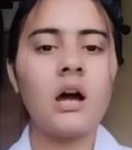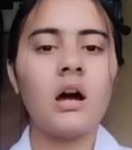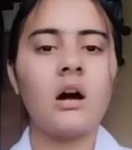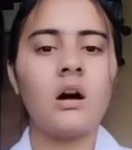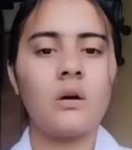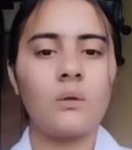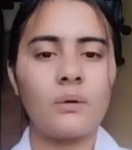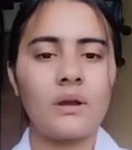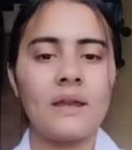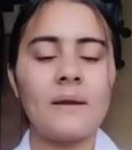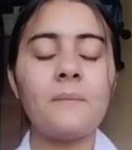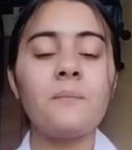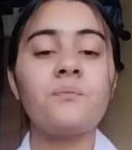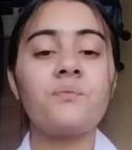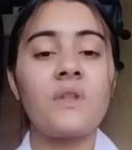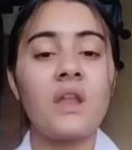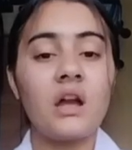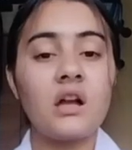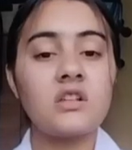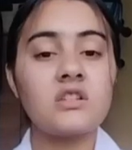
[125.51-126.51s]
Okay,
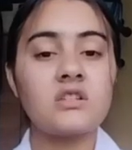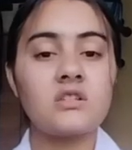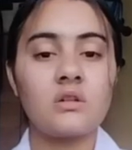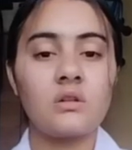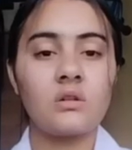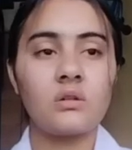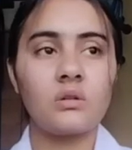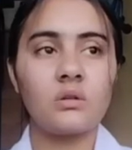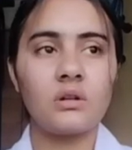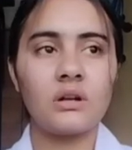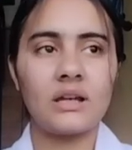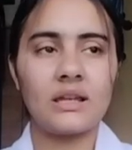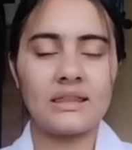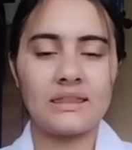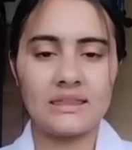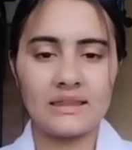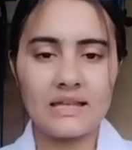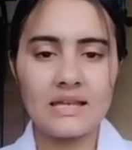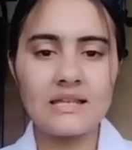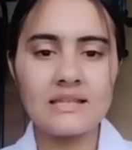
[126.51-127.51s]
so
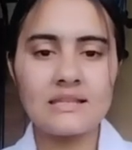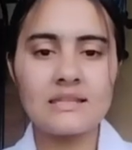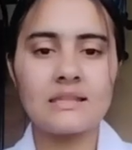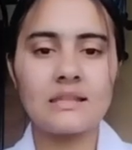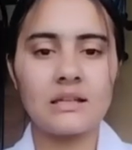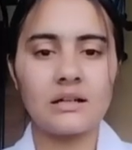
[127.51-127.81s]
in this